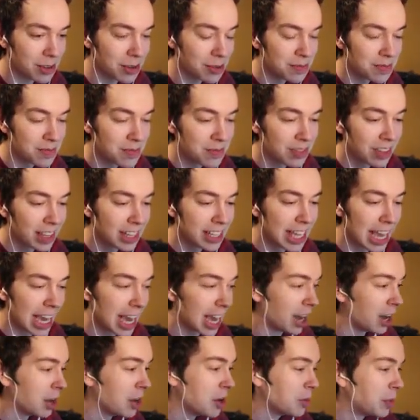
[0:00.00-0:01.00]
Oh, gosh.
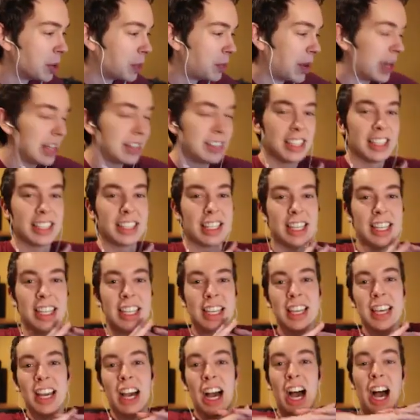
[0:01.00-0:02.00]
Yeah, so, but
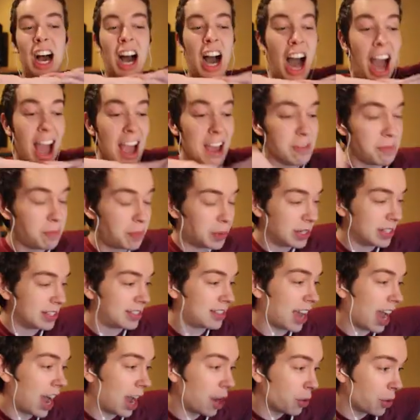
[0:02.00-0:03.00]
basically, uh, uh, I've been,
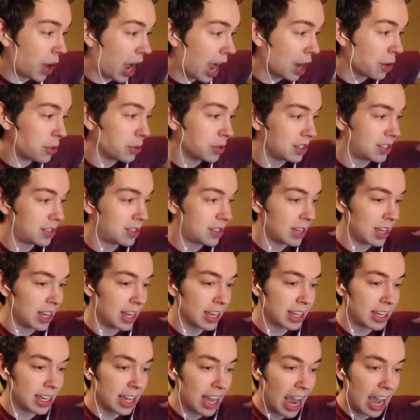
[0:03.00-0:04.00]
I, I was
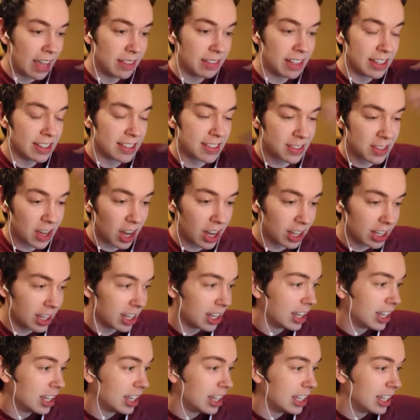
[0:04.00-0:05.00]
sick, and then Son,
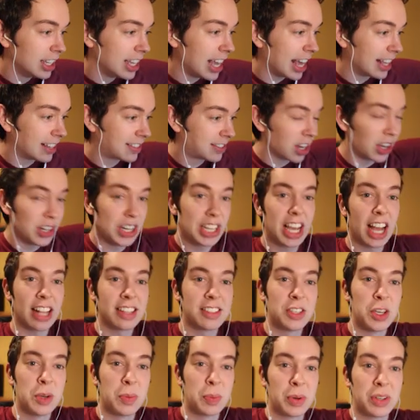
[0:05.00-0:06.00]
yeah, Ssundee we
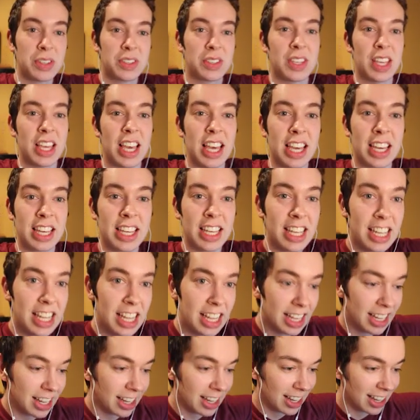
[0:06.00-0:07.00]
got super sick. sick. We, we,
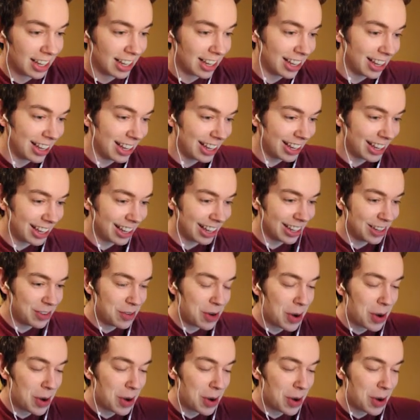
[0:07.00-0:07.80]
we were sick brothers.